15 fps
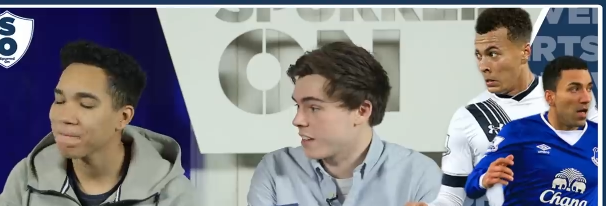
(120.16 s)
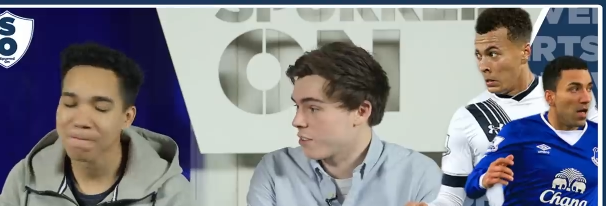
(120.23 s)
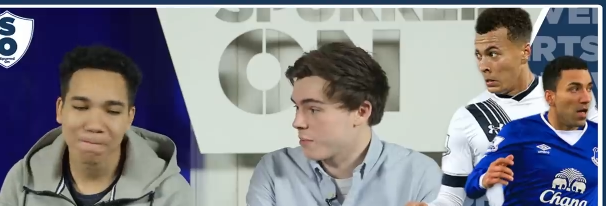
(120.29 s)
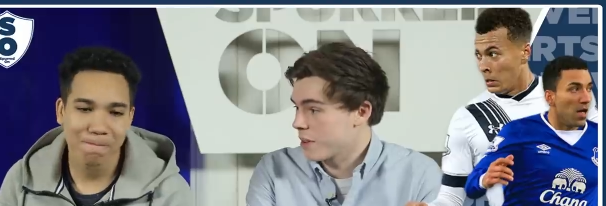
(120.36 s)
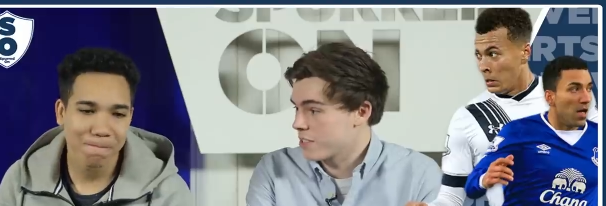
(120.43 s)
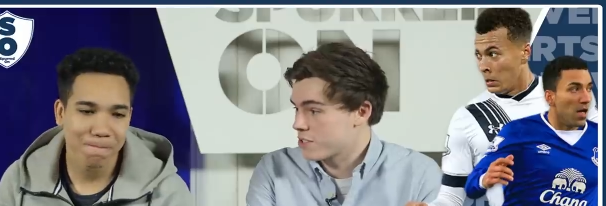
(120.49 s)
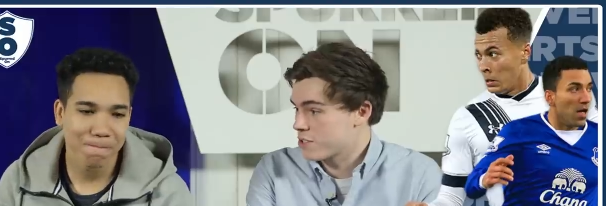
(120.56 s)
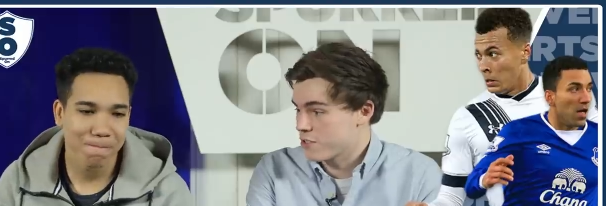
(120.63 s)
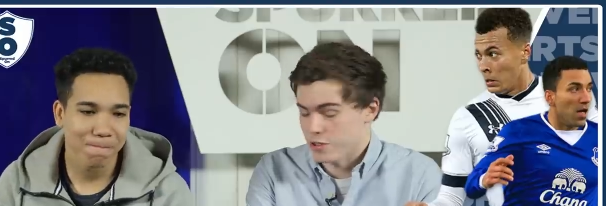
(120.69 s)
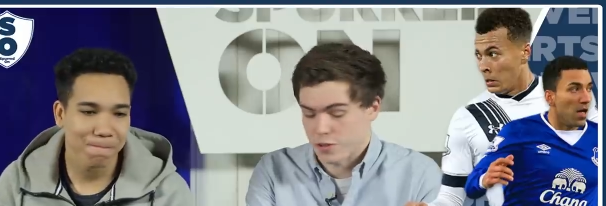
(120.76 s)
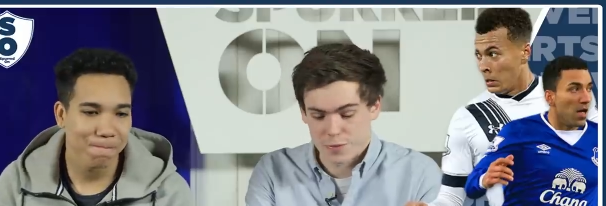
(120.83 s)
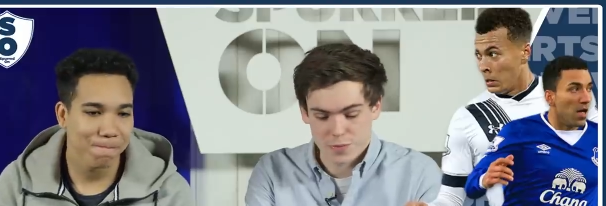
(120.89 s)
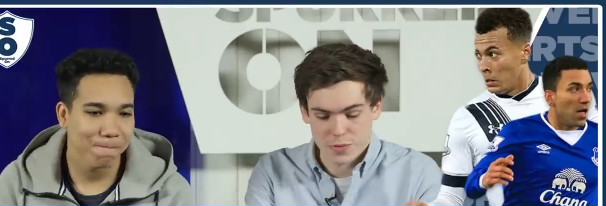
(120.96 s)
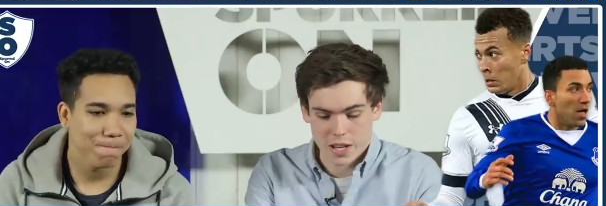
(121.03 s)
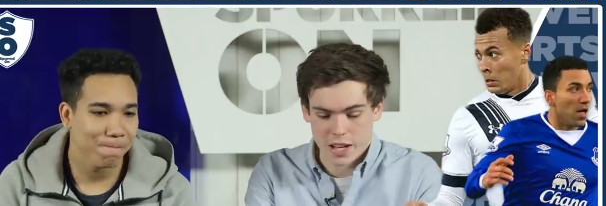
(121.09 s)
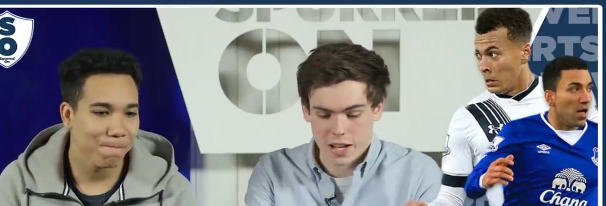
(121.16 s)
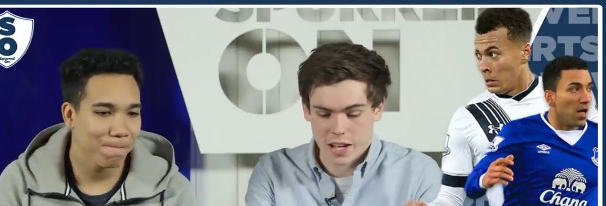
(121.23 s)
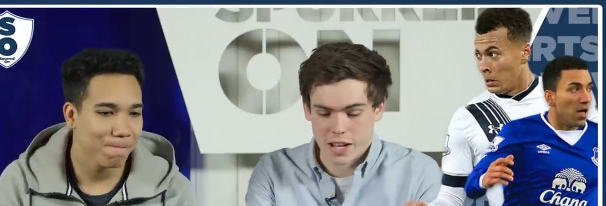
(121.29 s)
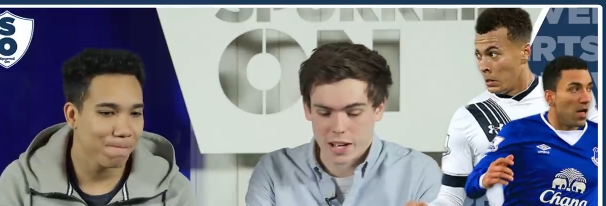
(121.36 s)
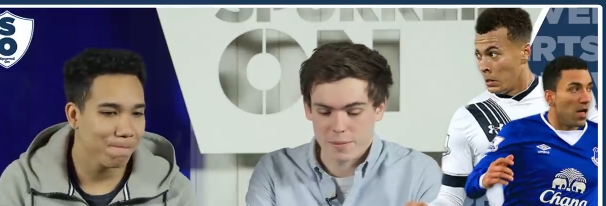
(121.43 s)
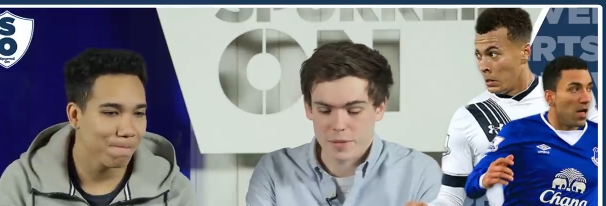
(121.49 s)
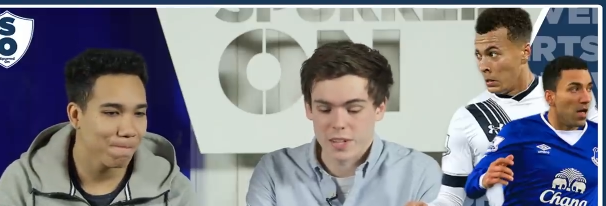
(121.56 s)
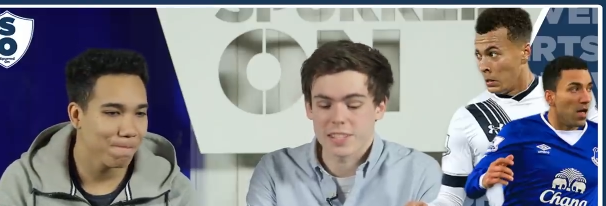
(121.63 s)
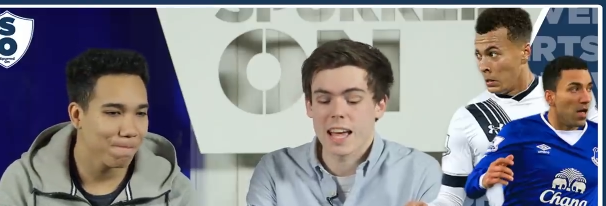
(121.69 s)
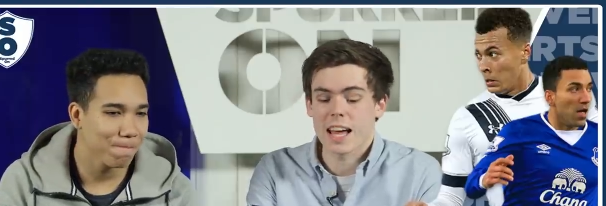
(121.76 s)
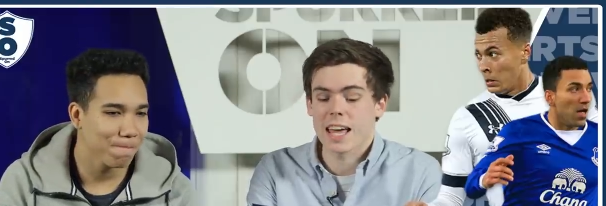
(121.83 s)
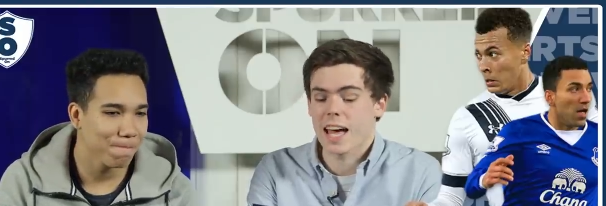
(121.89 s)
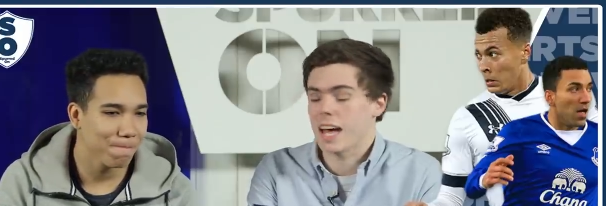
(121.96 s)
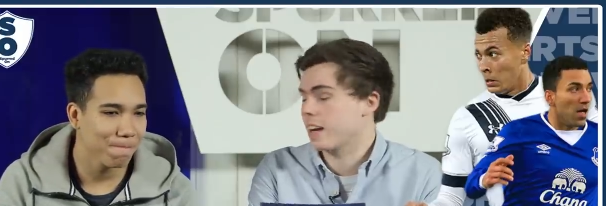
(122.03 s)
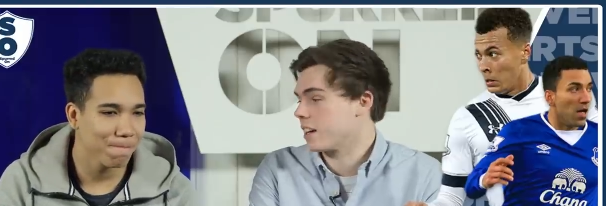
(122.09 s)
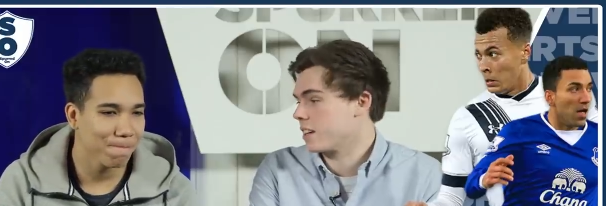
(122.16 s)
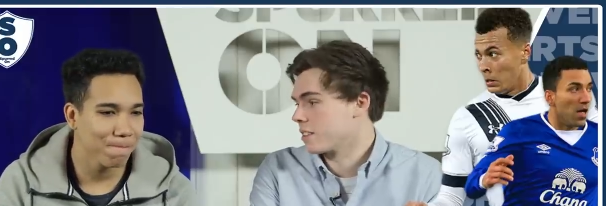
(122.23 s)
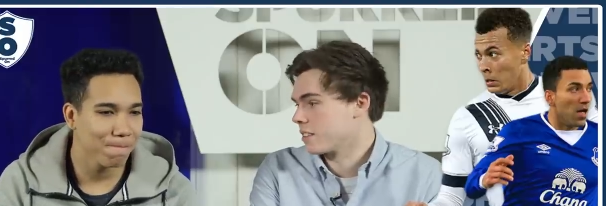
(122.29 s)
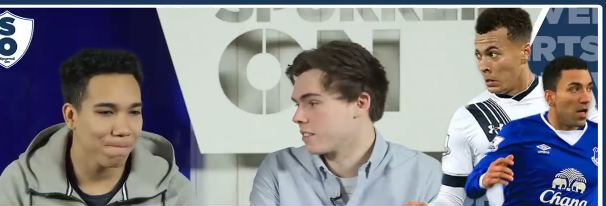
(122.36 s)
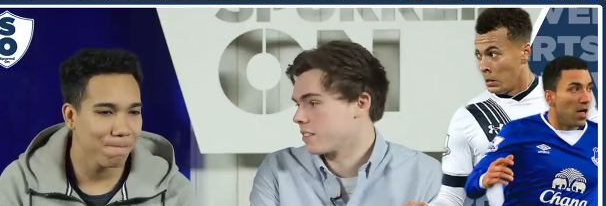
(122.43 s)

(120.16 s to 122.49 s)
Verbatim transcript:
Speaker 1: That remains true. Um, Dele Alli.